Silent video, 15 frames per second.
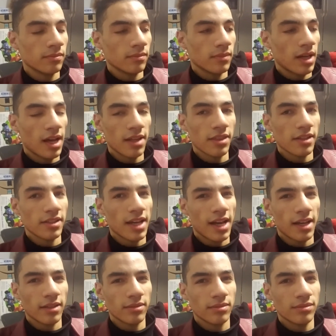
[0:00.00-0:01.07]
on the
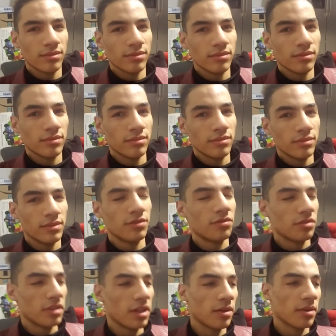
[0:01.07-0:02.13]
dot,
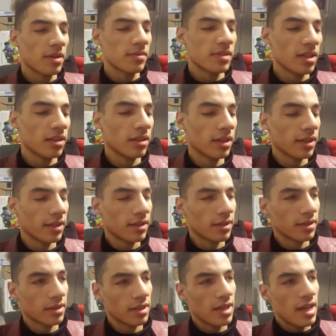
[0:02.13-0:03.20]
if you get what I'm saying.
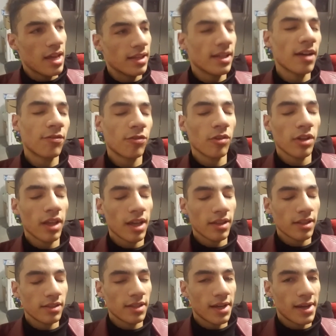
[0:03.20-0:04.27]
Like, not fully
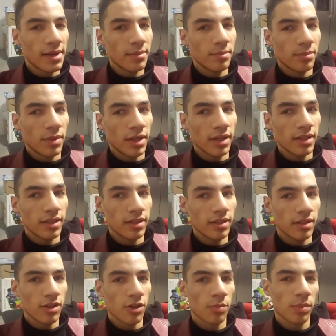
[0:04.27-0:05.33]
on the dot, but
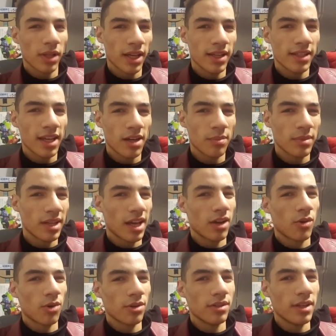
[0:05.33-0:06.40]
they're planned out but
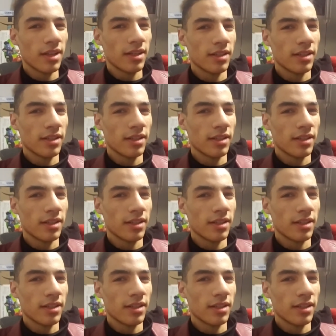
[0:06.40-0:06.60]
not coordinated.